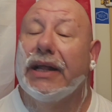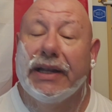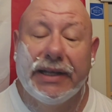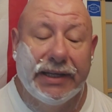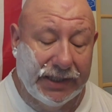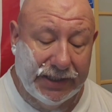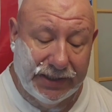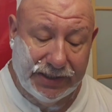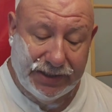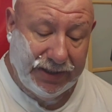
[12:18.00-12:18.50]
Yeah,
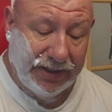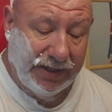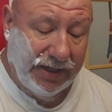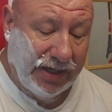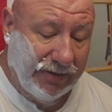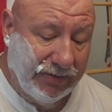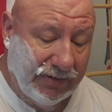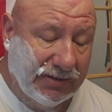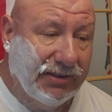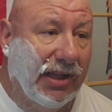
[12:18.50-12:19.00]
I need a
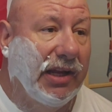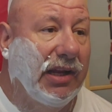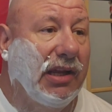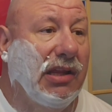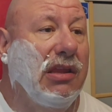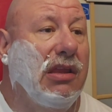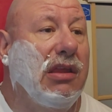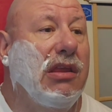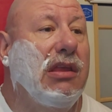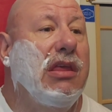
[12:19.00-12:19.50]
shave. It's like,
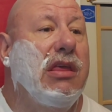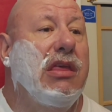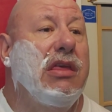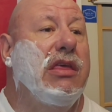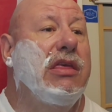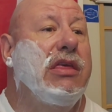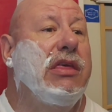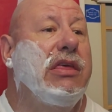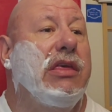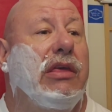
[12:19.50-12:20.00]

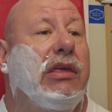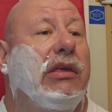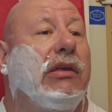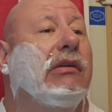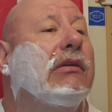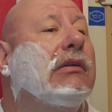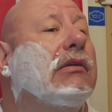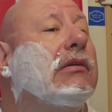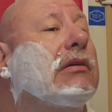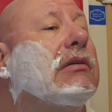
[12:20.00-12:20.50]
yeah.